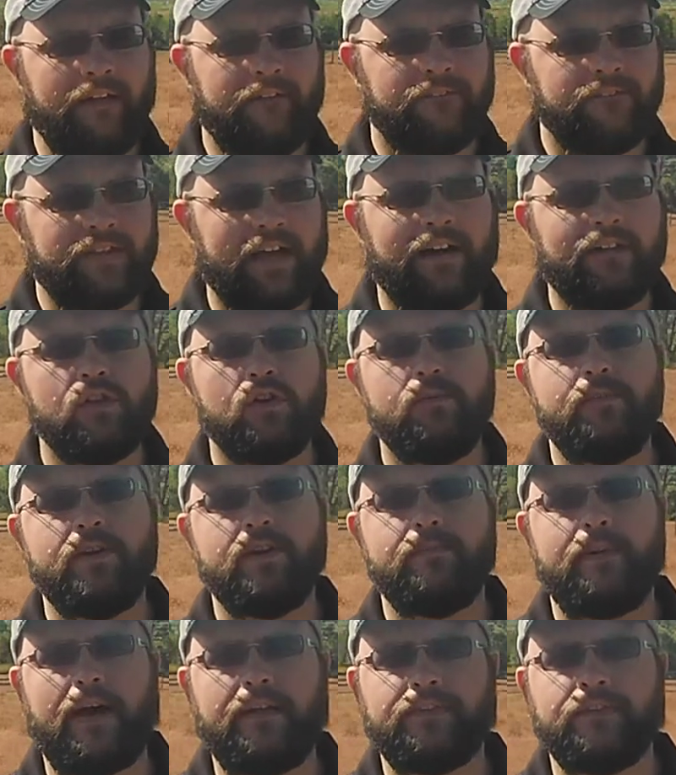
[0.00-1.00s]
Now, a little bit
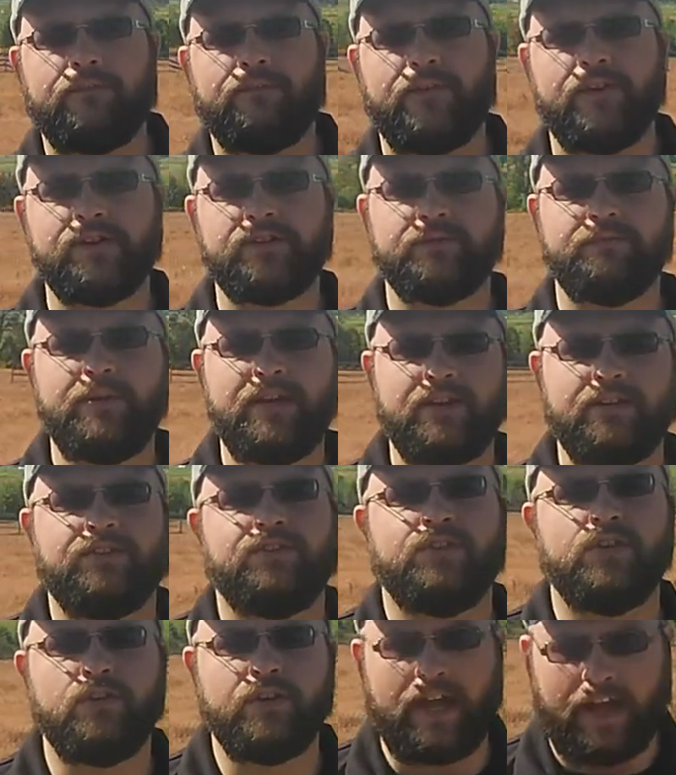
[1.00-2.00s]
about the 1st
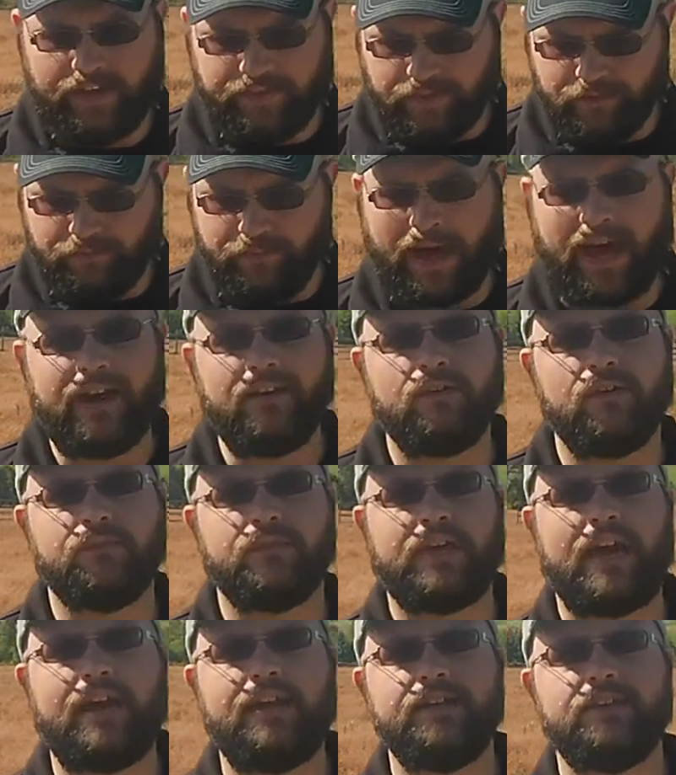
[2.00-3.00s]
Minnesota. At the Battle of
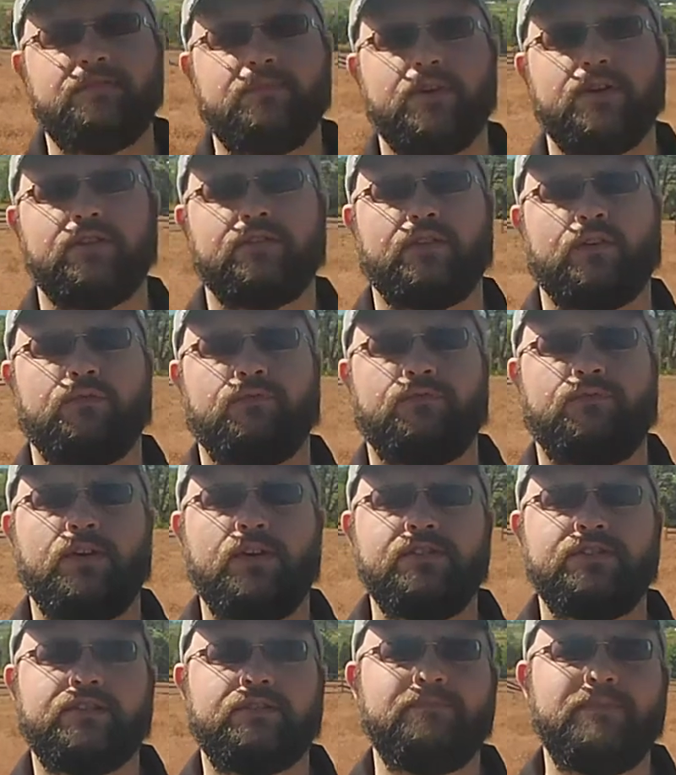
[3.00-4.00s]
Gettysburg, the
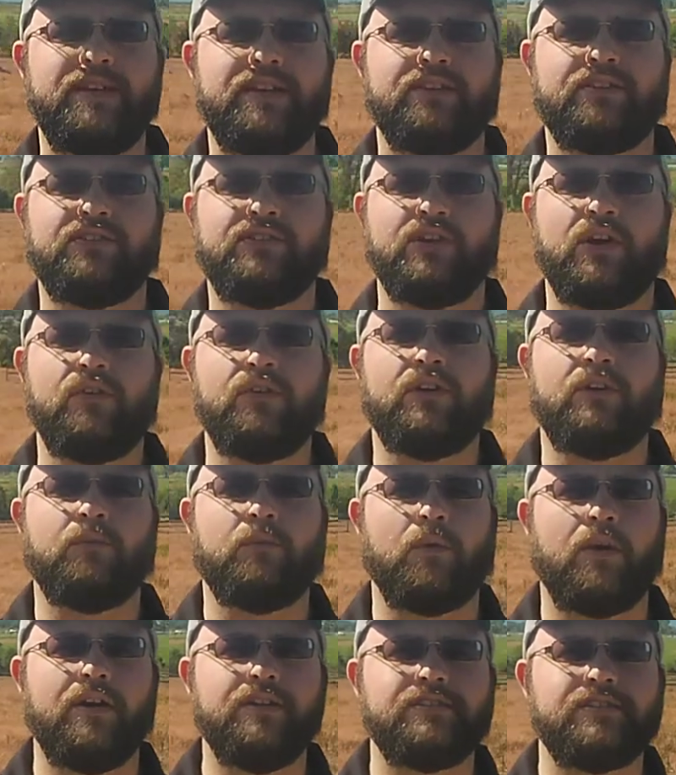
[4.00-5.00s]
1st Minnesota
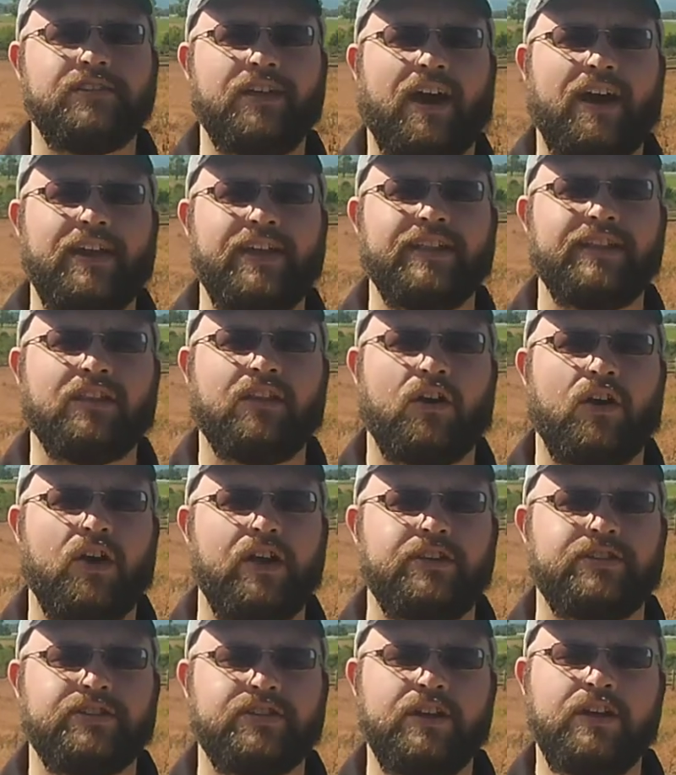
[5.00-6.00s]
was not a
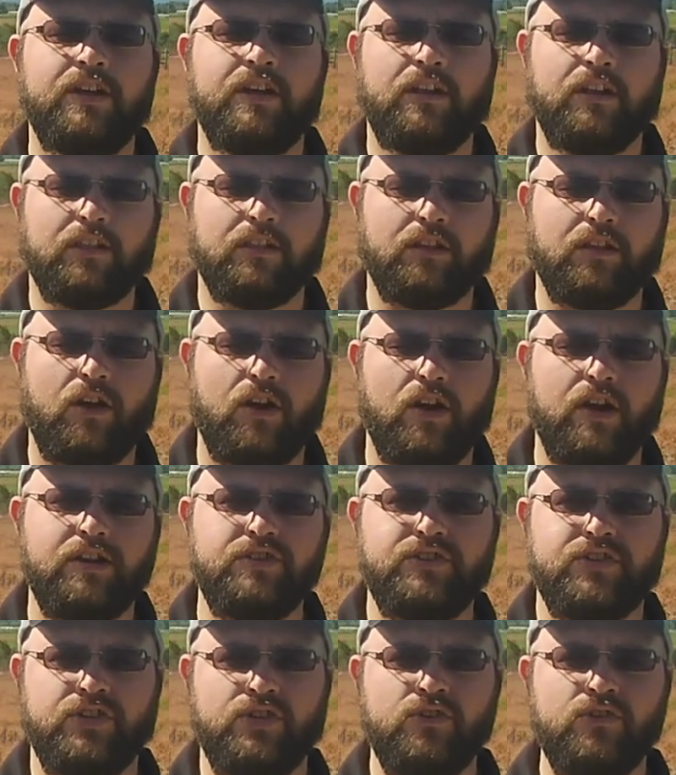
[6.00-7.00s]
large, large
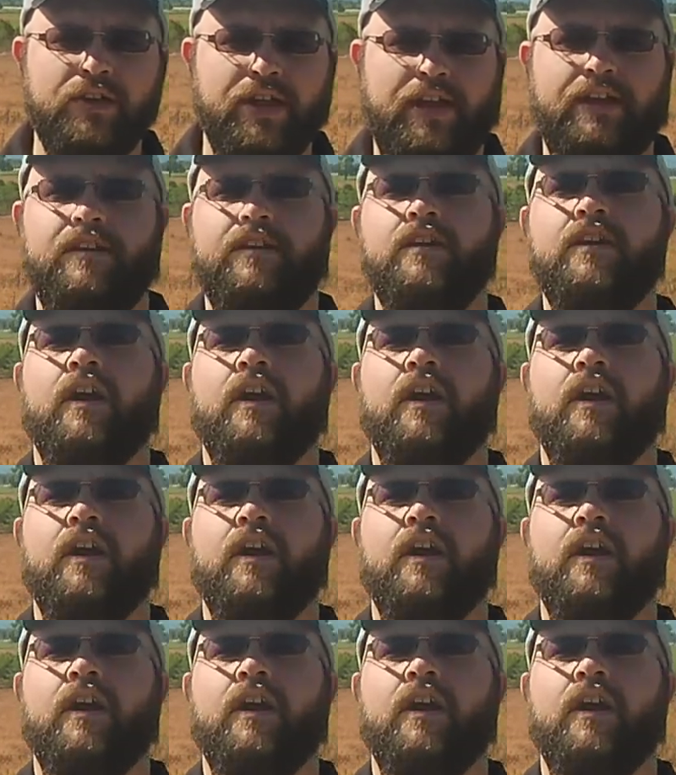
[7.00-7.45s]
unit.